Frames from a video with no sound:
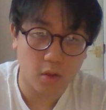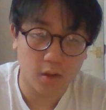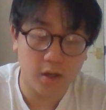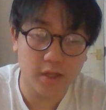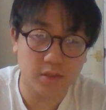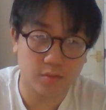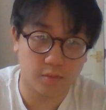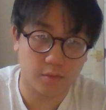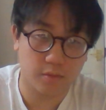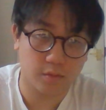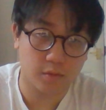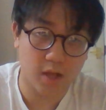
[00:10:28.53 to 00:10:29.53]
Listen,
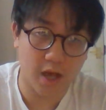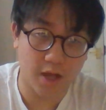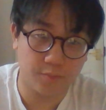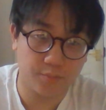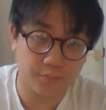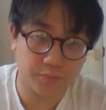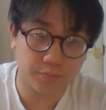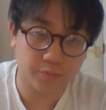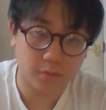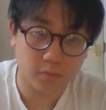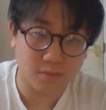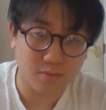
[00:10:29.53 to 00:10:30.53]
Adam,
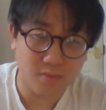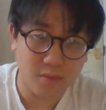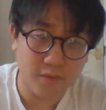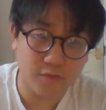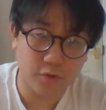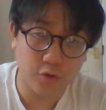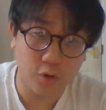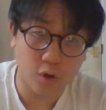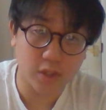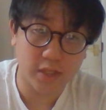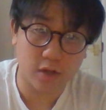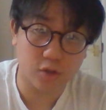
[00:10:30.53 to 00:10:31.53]
you do
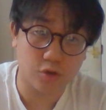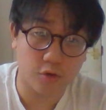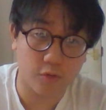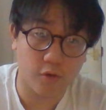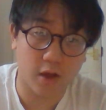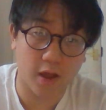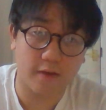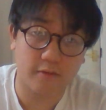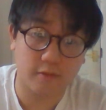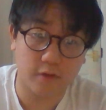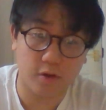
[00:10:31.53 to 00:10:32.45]
not take control of your life.